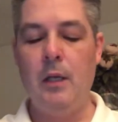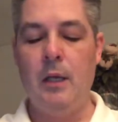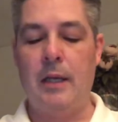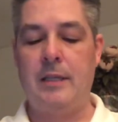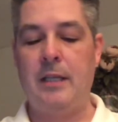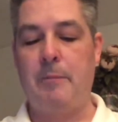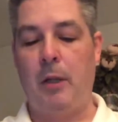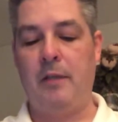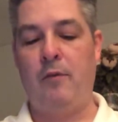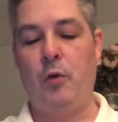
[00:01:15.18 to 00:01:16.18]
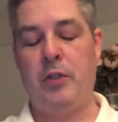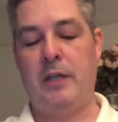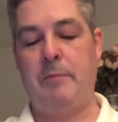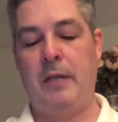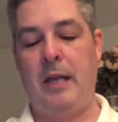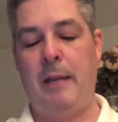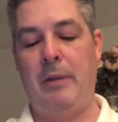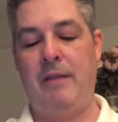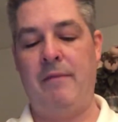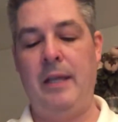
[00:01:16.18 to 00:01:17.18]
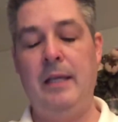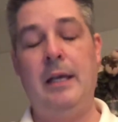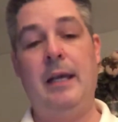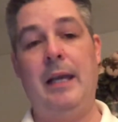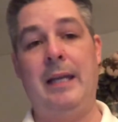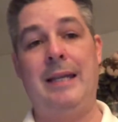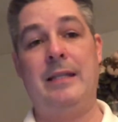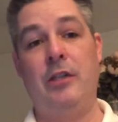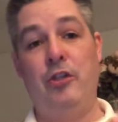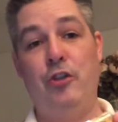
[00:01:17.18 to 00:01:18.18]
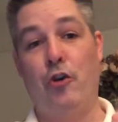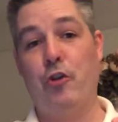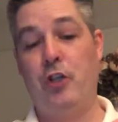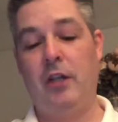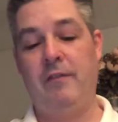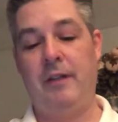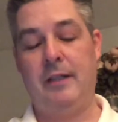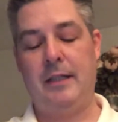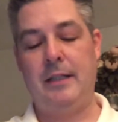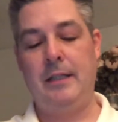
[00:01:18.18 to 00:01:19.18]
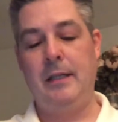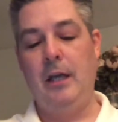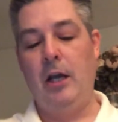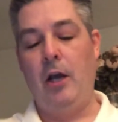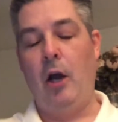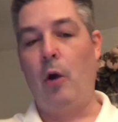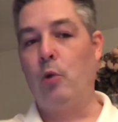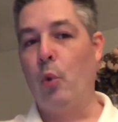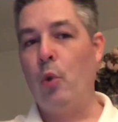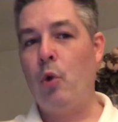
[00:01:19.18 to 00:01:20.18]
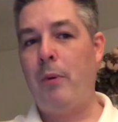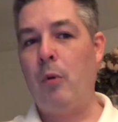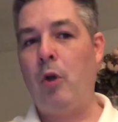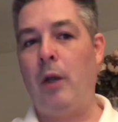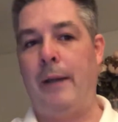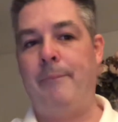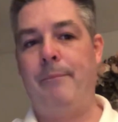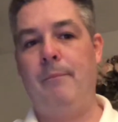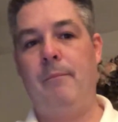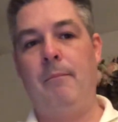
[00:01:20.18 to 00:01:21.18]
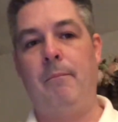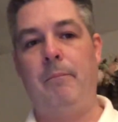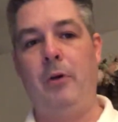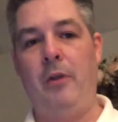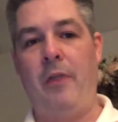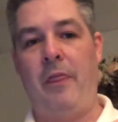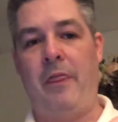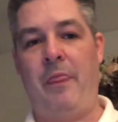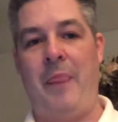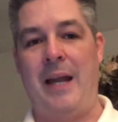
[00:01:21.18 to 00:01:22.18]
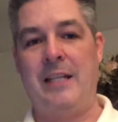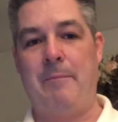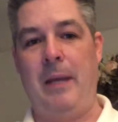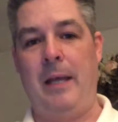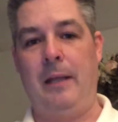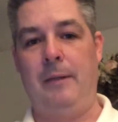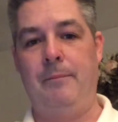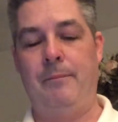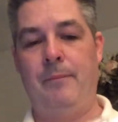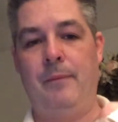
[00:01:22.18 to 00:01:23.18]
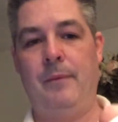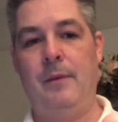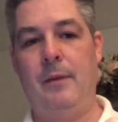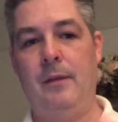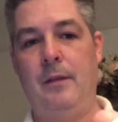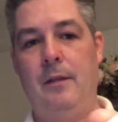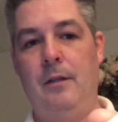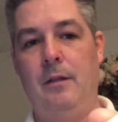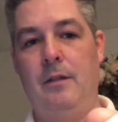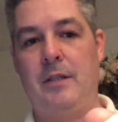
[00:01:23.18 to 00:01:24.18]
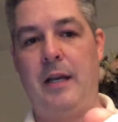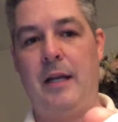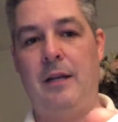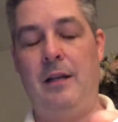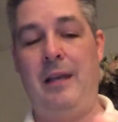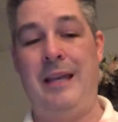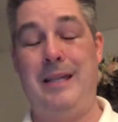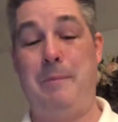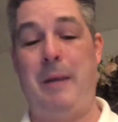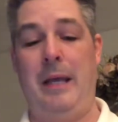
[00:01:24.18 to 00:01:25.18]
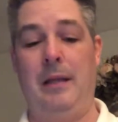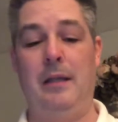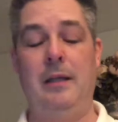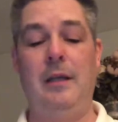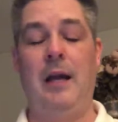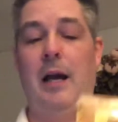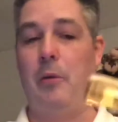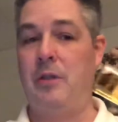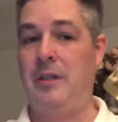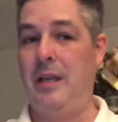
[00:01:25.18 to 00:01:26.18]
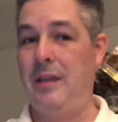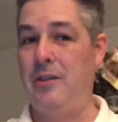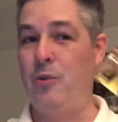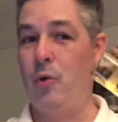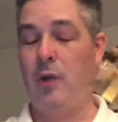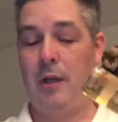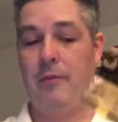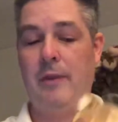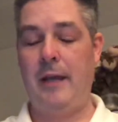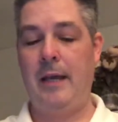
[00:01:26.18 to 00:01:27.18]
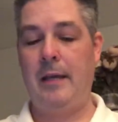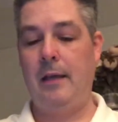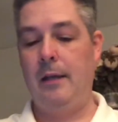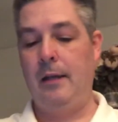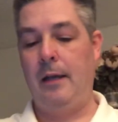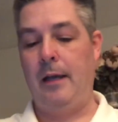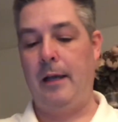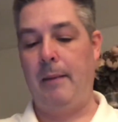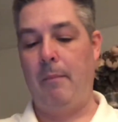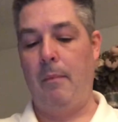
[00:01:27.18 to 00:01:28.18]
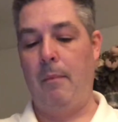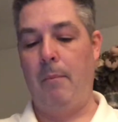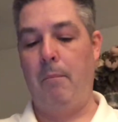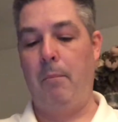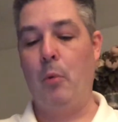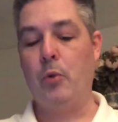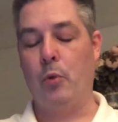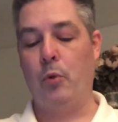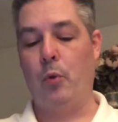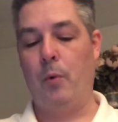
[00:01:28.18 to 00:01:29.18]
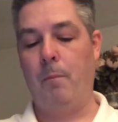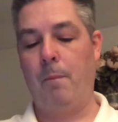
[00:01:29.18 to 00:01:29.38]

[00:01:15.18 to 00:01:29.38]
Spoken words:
As I say, it's bottled at 46% ABV. It is non-chill filtered. Don't know about colour, but that is pale. Side angle, it is pale. I would say there's no colour in there, but we don't know.